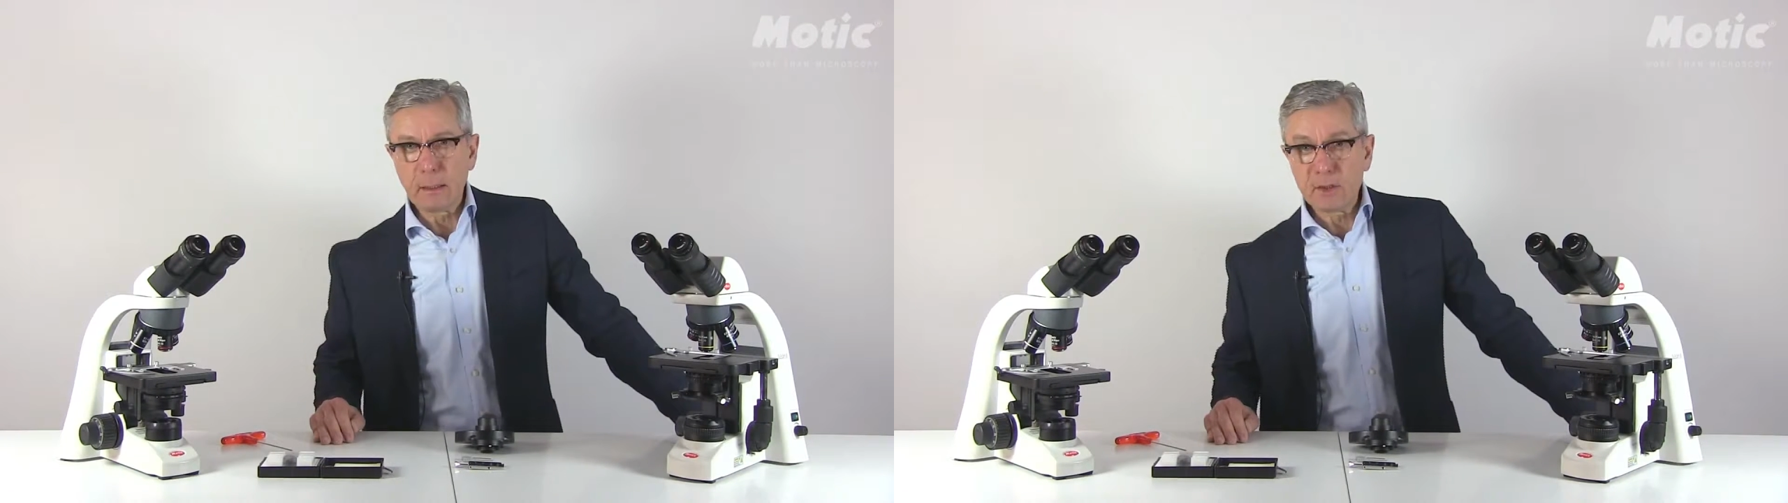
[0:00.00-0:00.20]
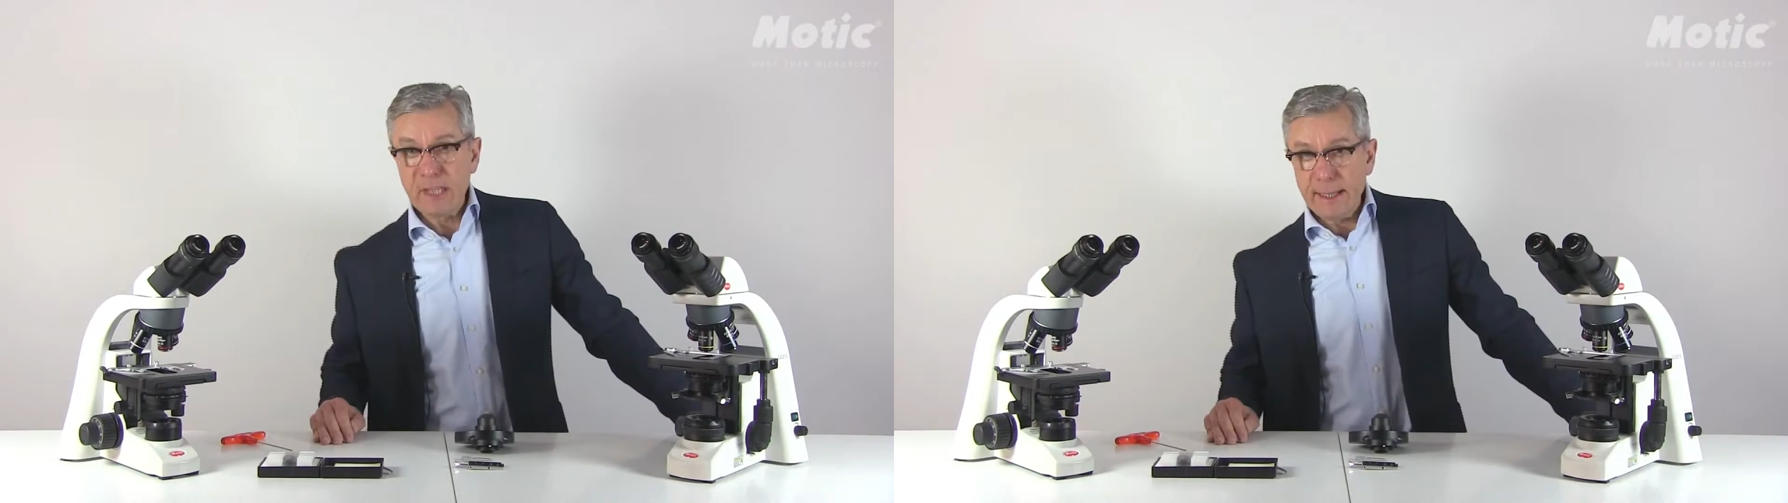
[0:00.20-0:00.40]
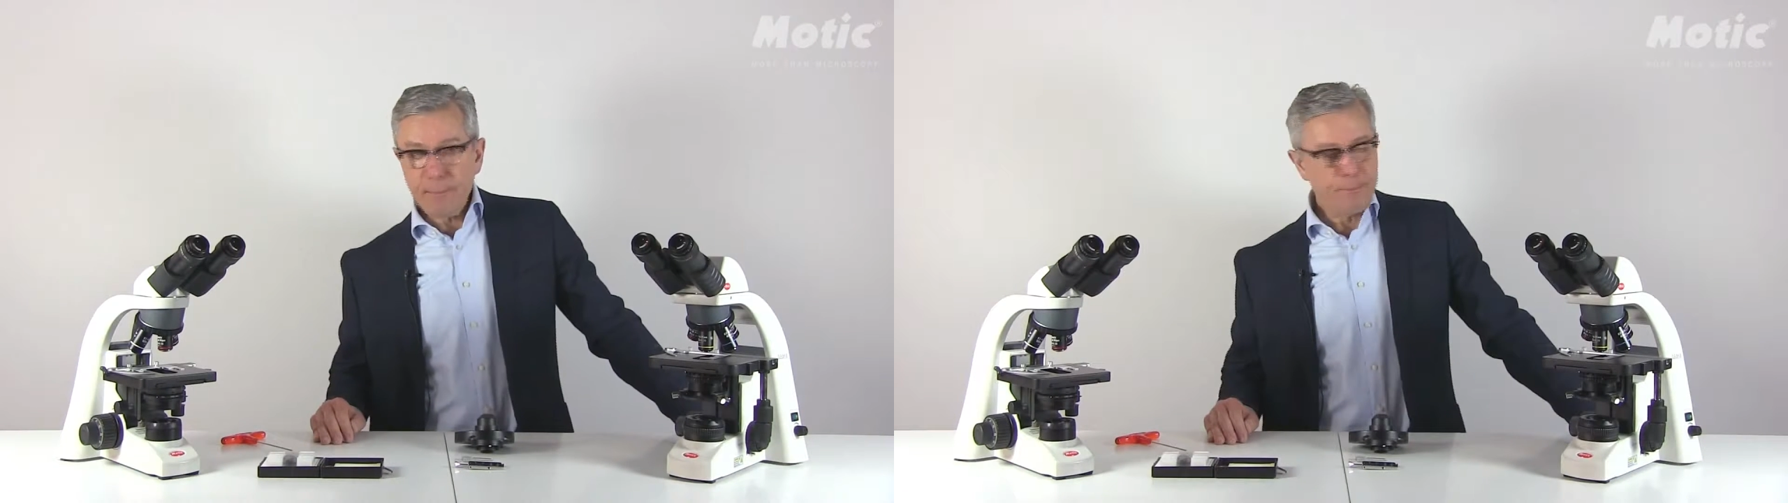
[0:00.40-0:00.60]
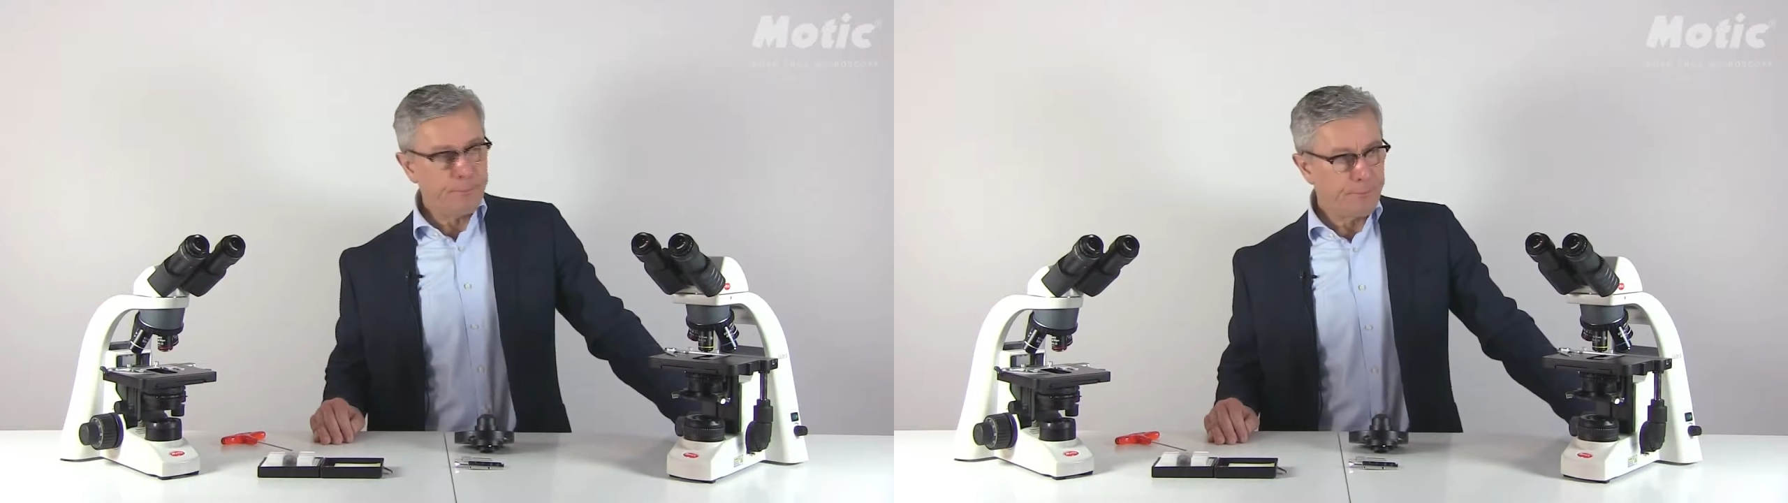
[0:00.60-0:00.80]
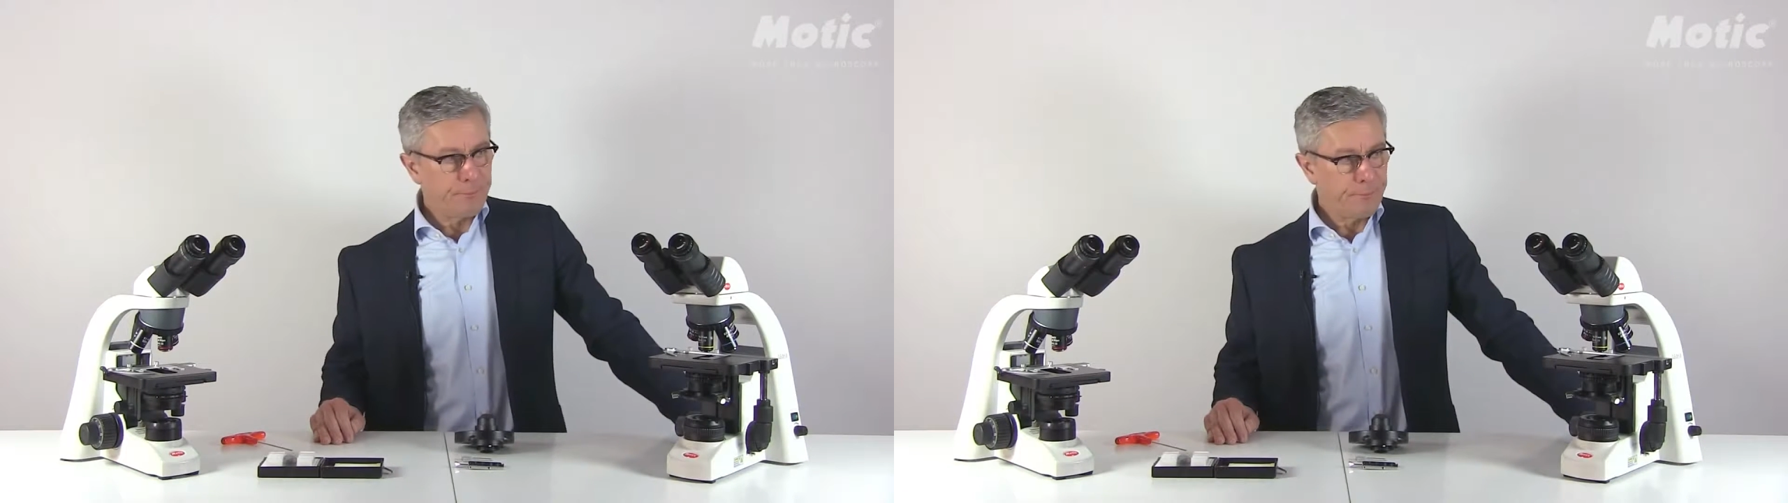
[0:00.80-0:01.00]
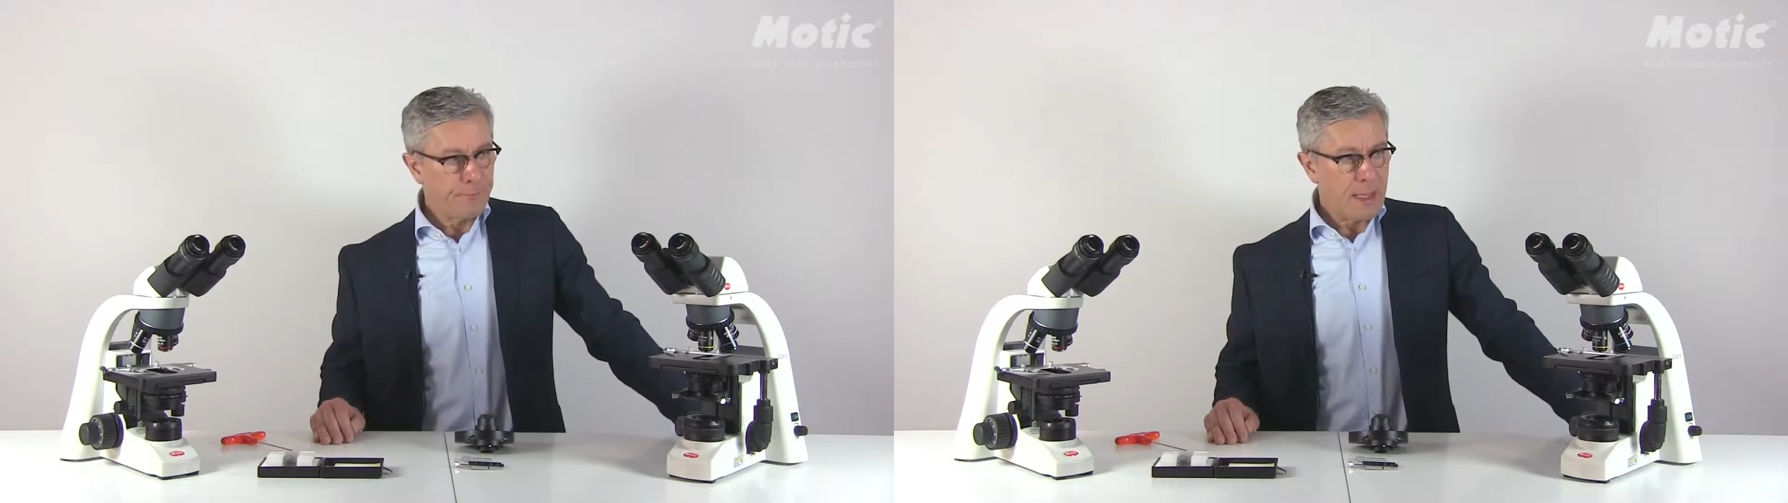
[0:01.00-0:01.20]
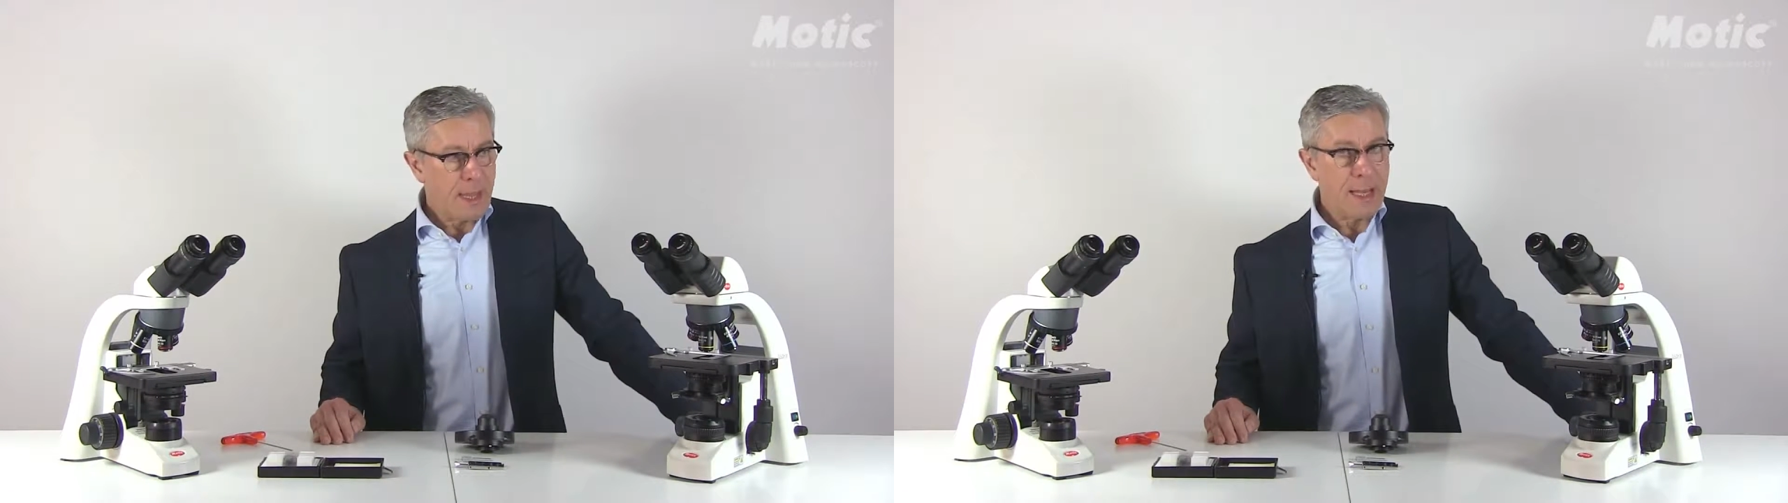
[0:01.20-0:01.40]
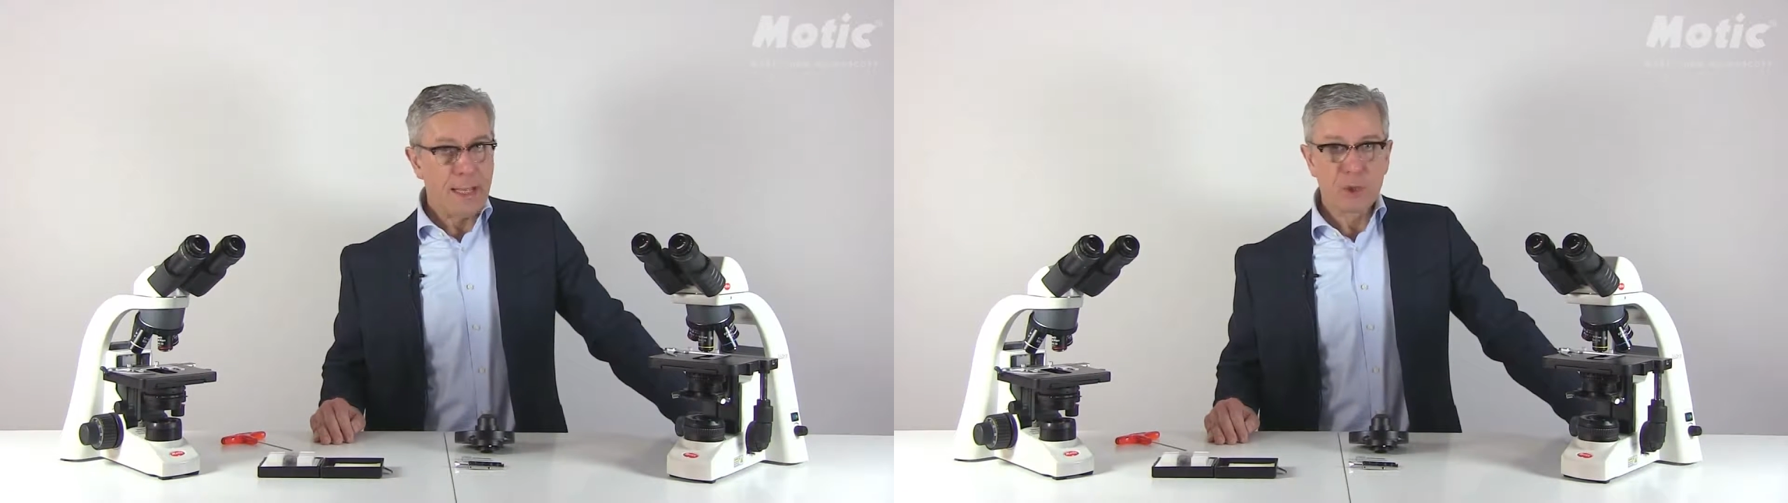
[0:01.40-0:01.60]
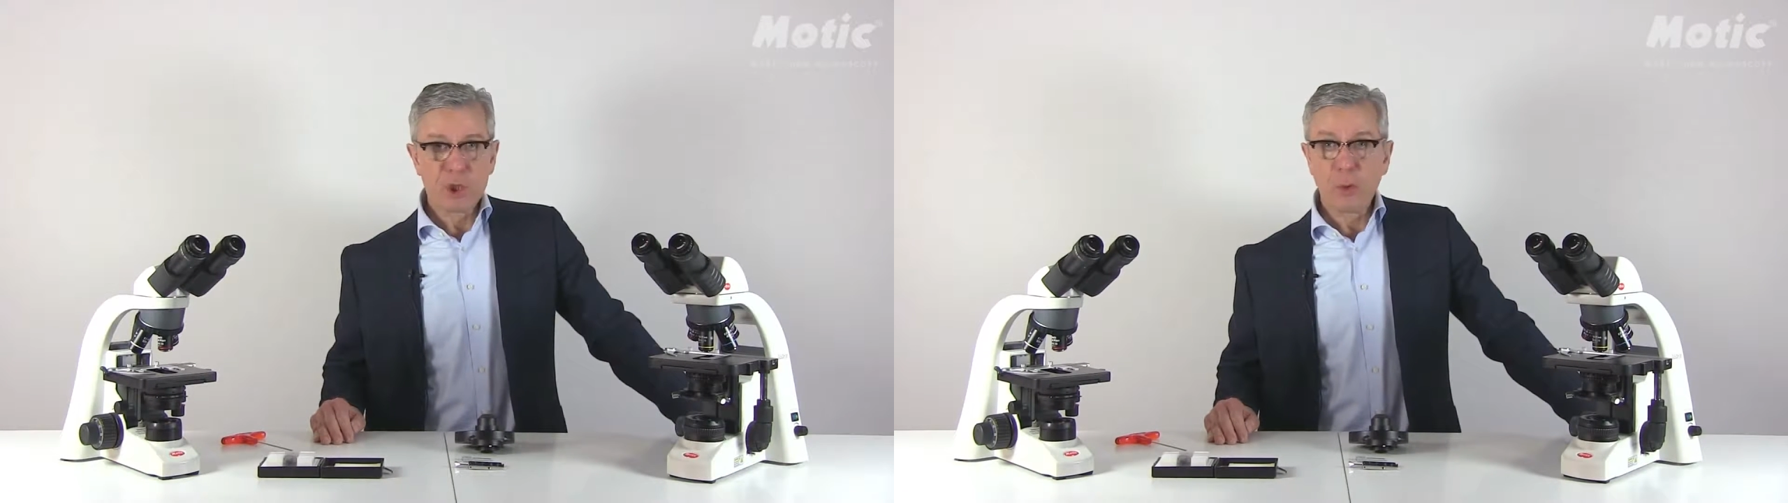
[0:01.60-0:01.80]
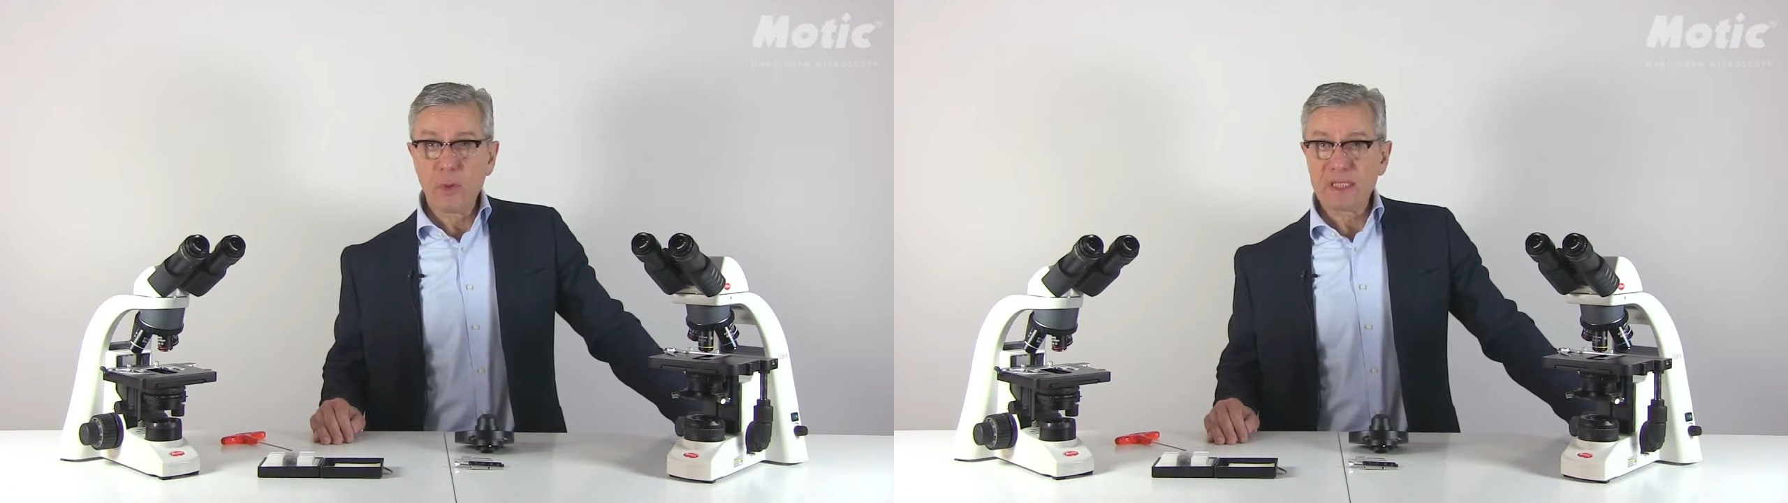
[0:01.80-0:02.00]
Today I'd like to
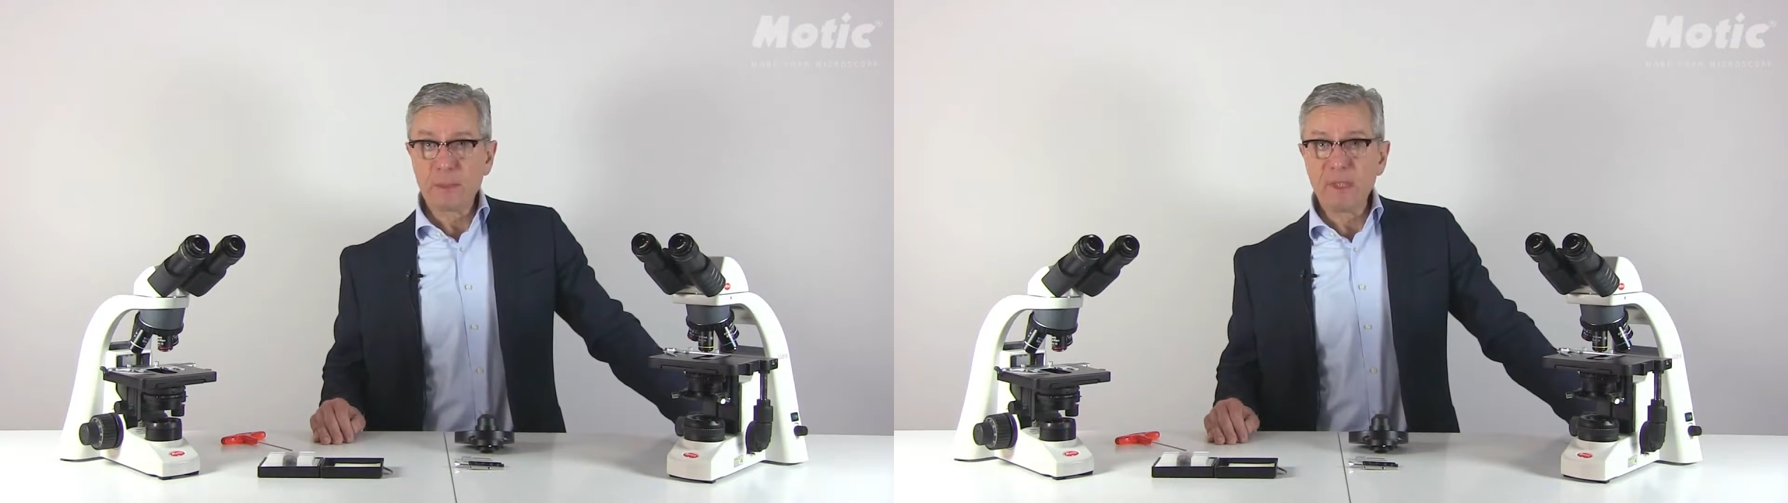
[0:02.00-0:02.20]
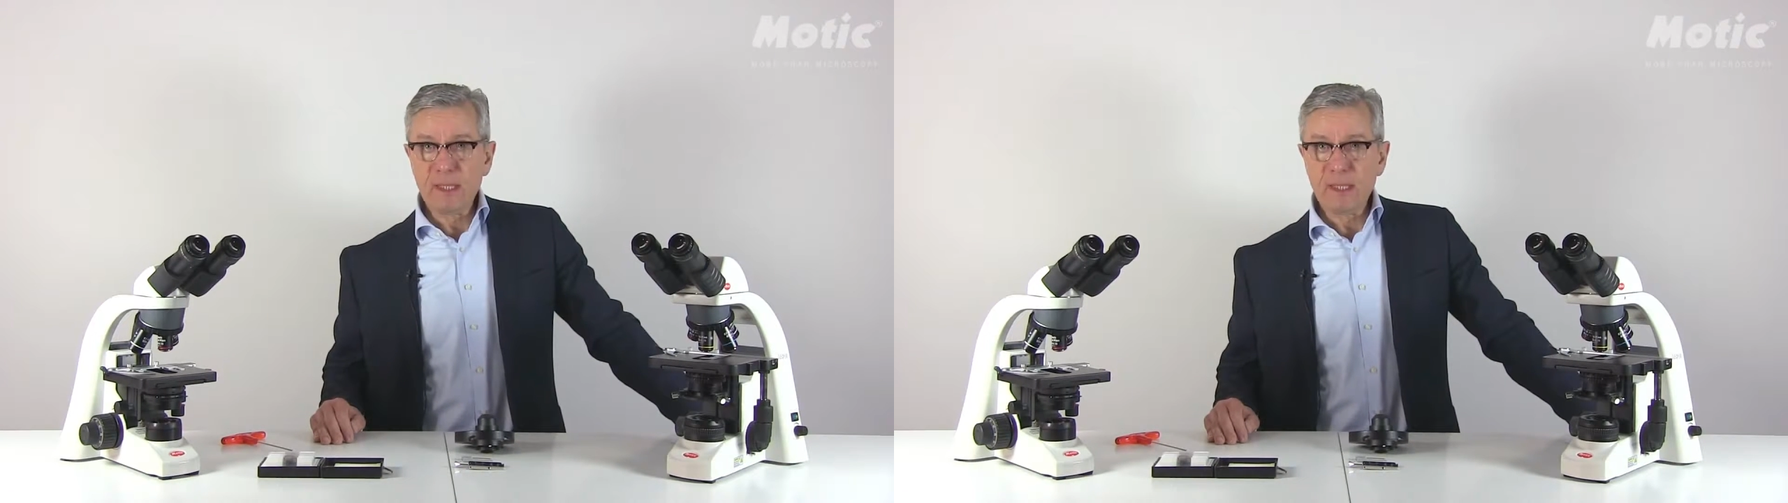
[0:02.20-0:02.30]
show you some